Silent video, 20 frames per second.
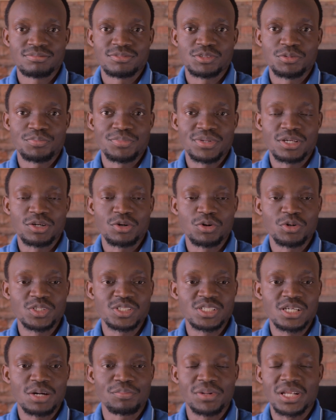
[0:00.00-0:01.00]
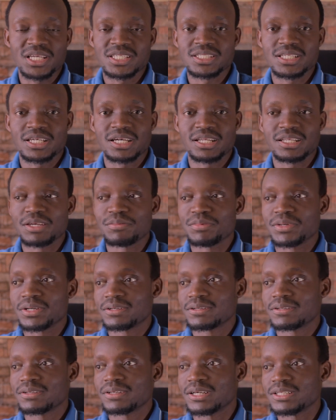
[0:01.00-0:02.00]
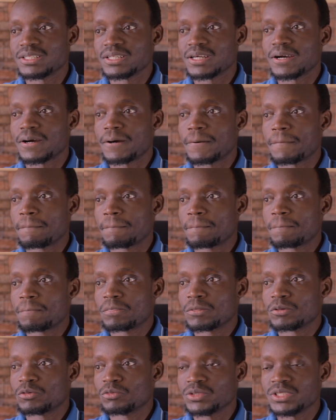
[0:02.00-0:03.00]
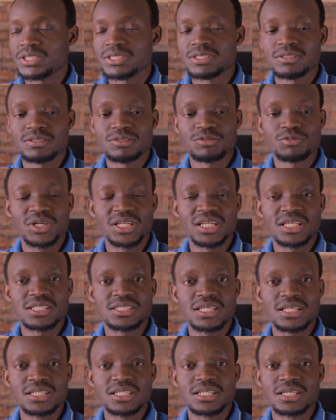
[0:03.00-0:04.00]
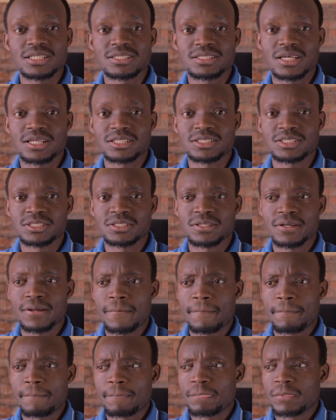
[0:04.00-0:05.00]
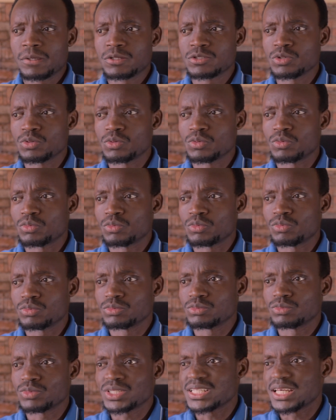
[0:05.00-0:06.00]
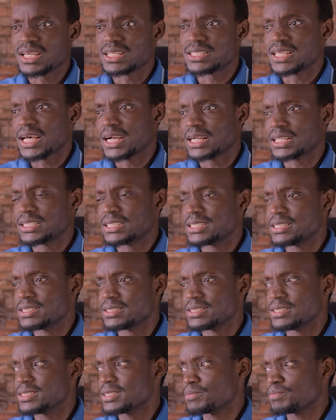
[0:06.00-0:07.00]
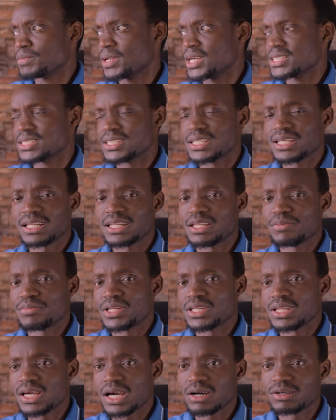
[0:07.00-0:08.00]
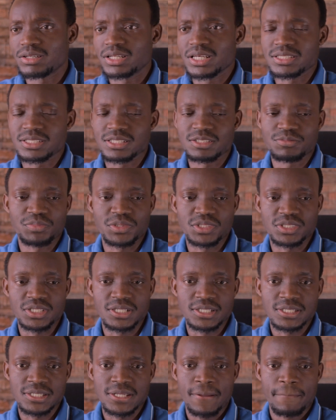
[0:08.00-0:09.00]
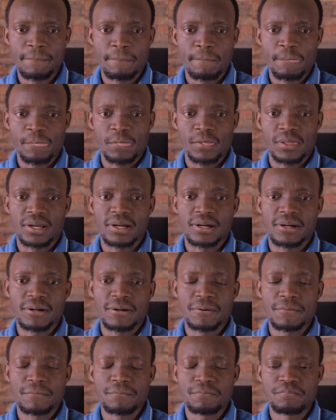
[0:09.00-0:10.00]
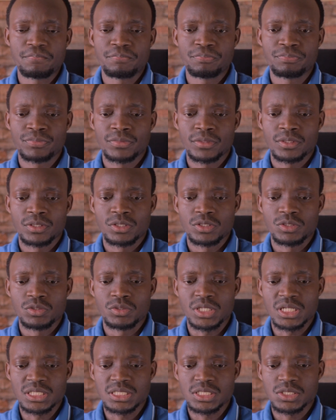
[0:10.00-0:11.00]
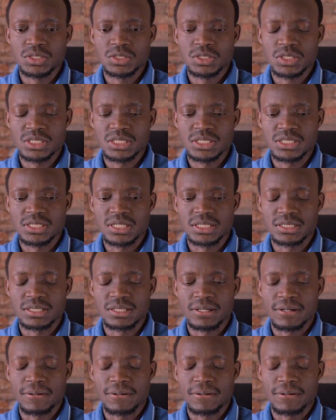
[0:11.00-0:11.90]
to be called aplastic anemia, and we understand it as such. So what exactly is this aplastic anemia and how does it present? Um, you get to notice that